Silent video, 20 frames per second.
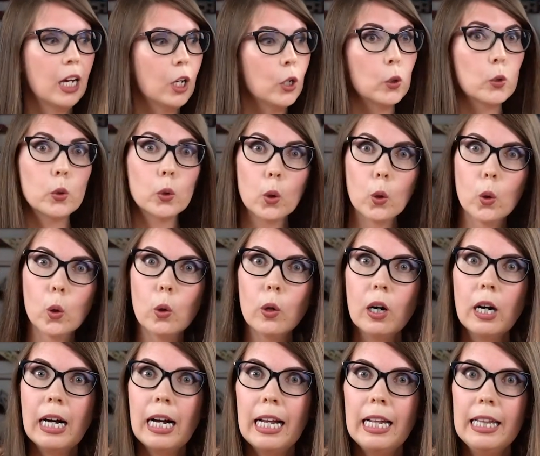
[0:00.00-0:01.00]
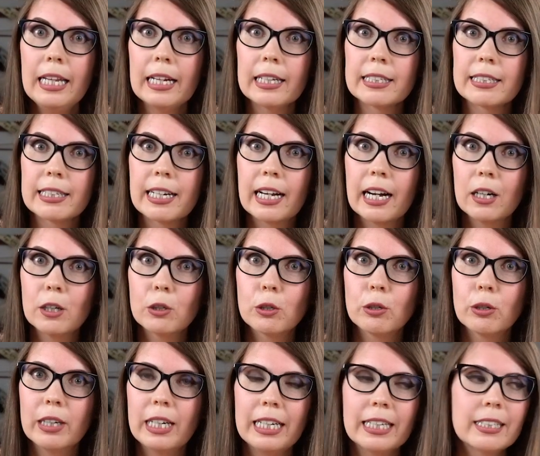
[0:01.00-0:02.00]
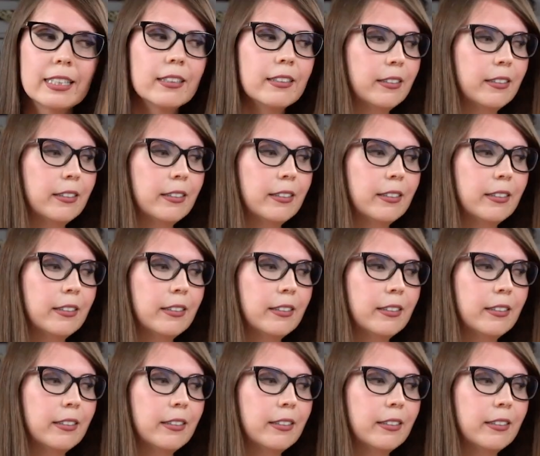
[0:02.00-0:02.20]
So let's calculate